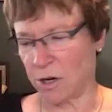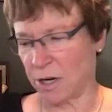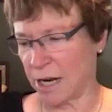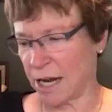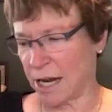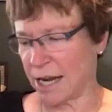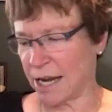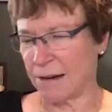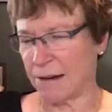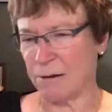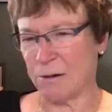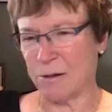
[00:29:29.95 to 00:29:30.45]
And
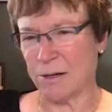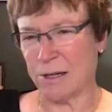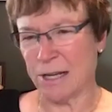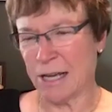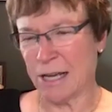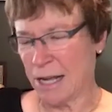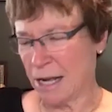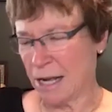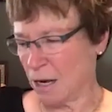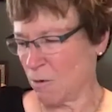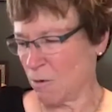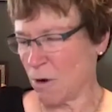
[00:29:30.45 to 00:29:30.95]

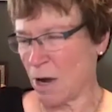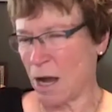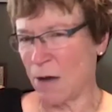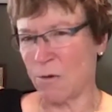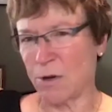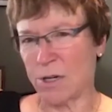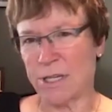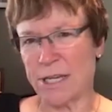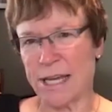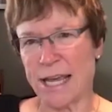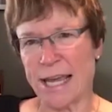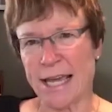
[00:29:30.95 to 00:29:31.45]
I
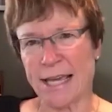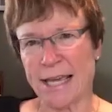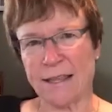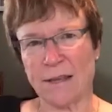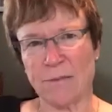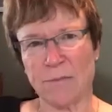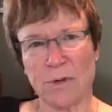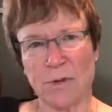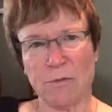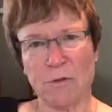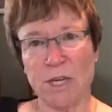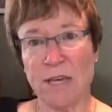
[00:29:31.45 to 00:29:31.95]
would take
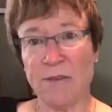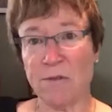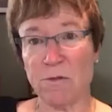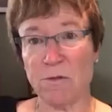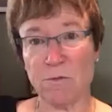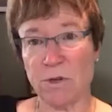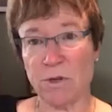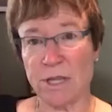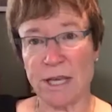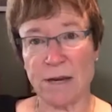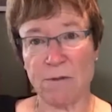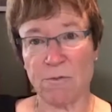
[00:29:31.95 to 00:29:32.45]
them even
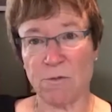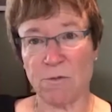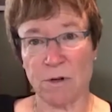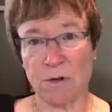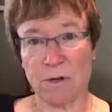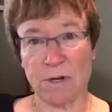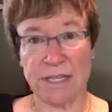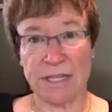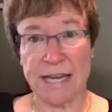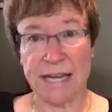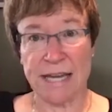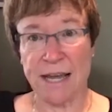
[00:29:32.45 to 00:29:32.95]
when they were
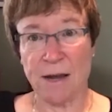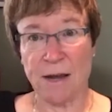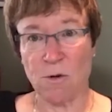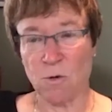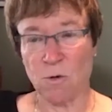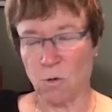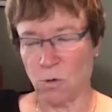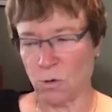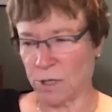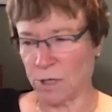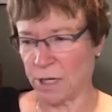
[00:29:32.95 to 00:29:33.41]
a day old,